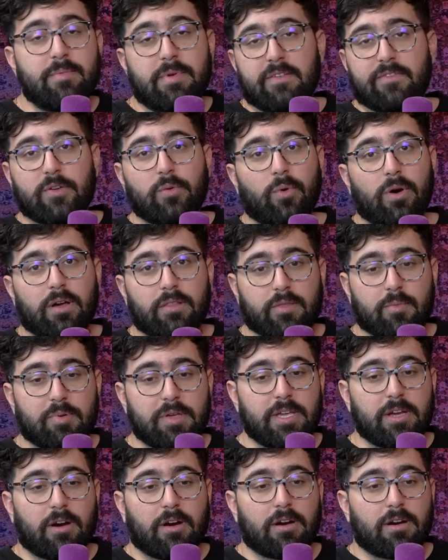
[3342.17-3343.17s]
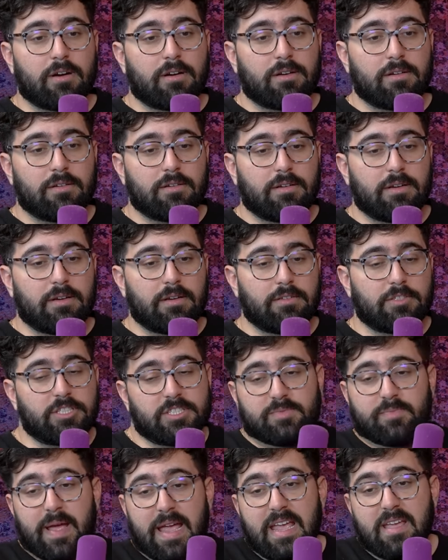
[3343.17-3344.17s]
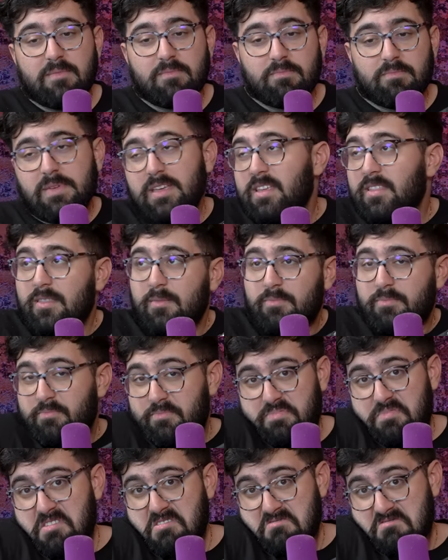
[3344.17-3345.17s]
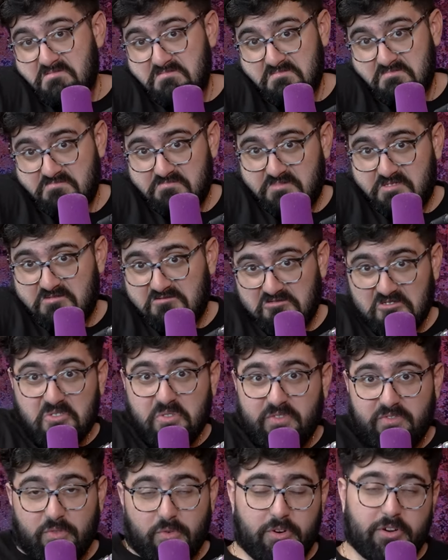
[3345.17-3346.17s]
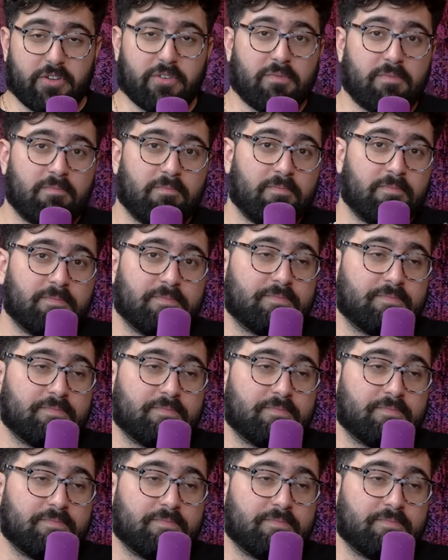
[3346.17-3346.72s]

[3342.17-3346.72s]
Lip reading: So Jamie, if you want the PR, just pay me the PR and I'll do it for you.